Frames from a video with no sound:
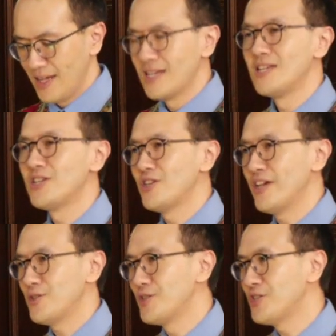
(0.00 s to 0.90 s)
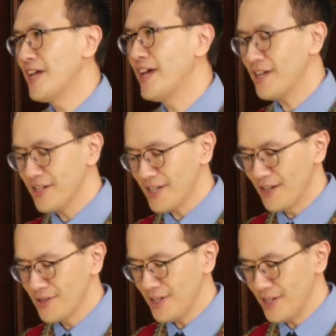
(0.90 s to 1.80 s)
She shared her
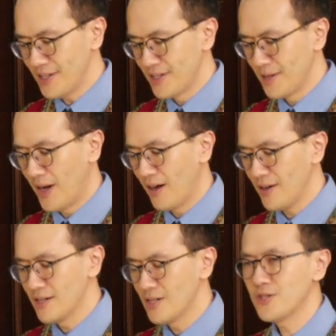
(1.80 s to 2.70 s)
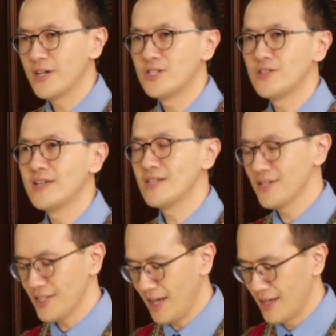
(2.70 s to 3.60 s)
concern about her transgender
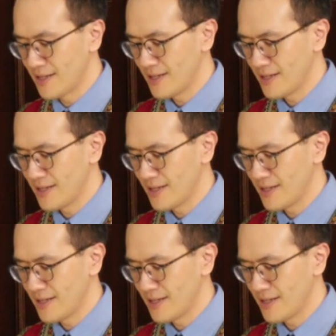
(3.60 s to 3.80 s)
son.